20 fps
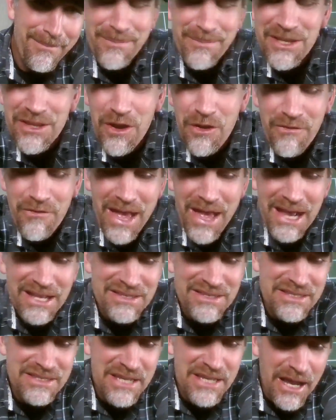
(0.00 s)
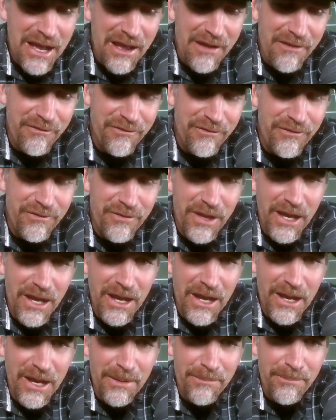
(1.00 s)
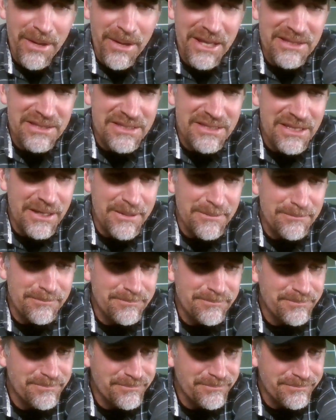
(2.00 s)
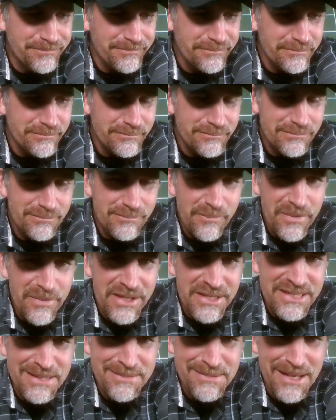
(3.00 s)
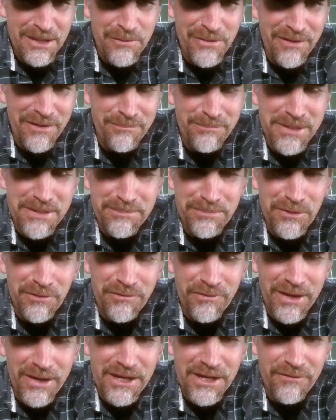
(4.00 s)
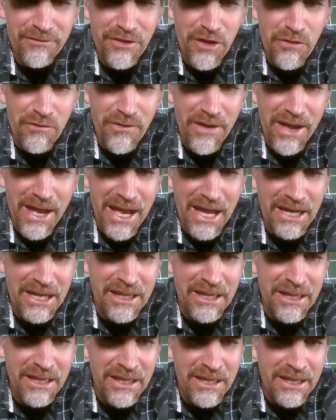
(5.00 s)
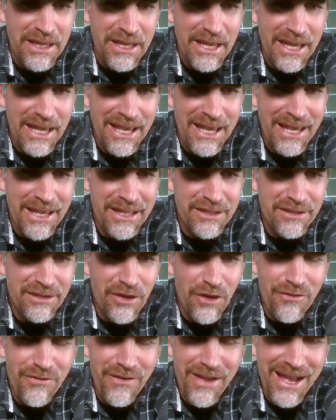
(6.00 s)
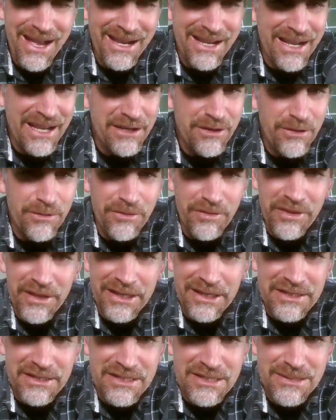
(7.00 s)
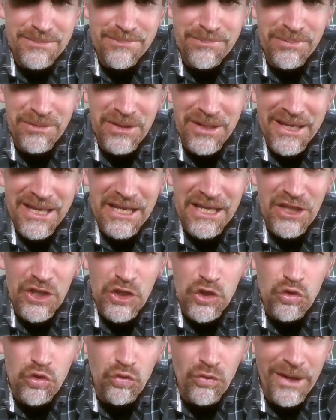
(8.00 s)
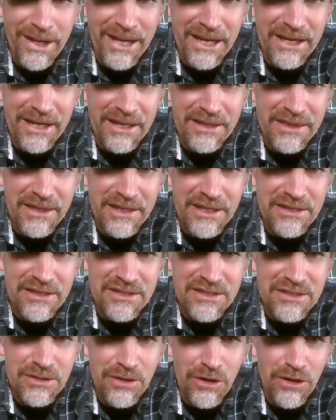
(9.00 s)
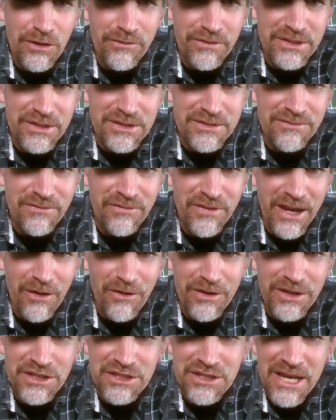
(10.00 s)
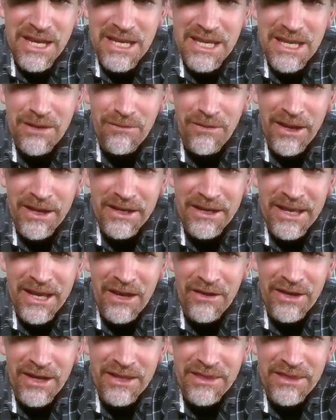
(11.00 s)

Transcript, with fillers: I mean, Novak is tough, uh, but um, it seems like we have people afraid of Novak. And Novak, I don't think is playing great. I think his serve is very shaky right now.